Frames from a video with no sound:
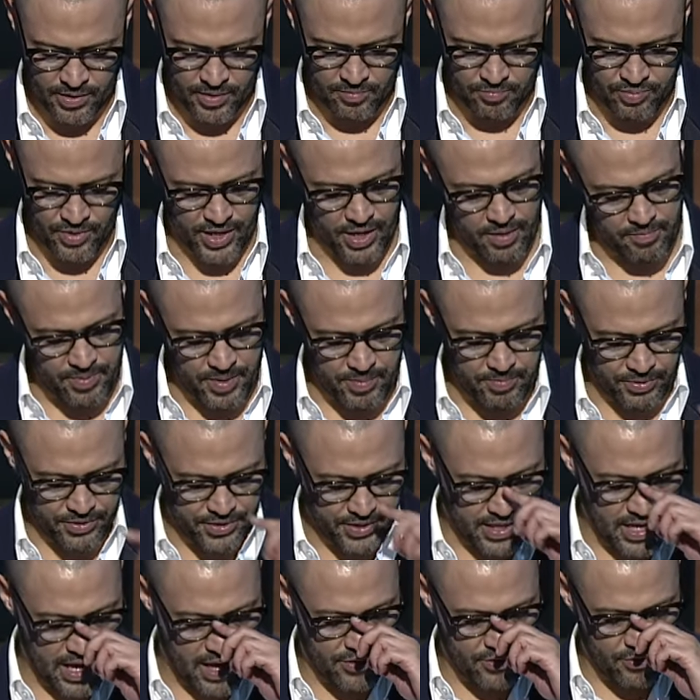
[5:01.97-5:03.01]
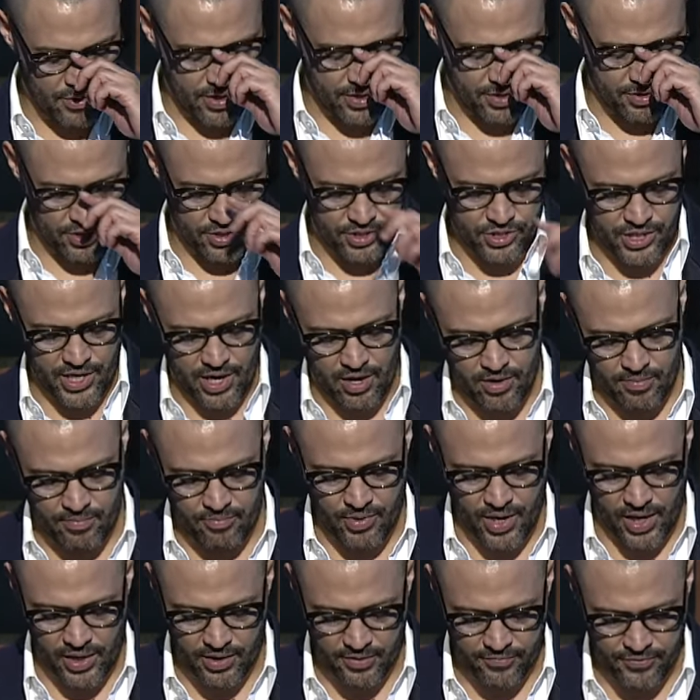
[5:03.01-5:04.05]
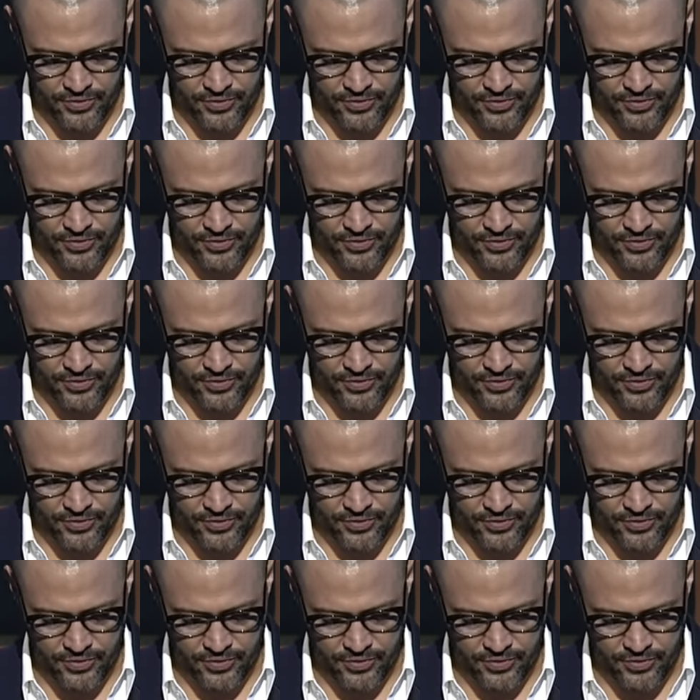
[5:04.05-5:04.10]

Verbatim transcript: Bringing people together under a shared umbrella of